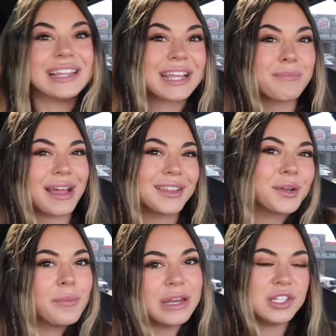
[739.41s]
Like make a
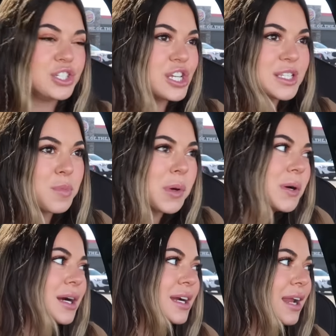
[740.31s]
little mini cheese
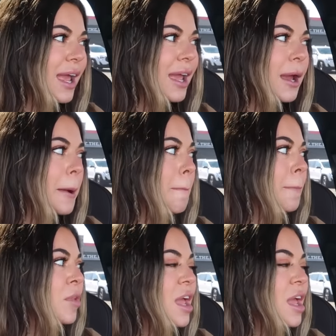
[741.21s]
board, and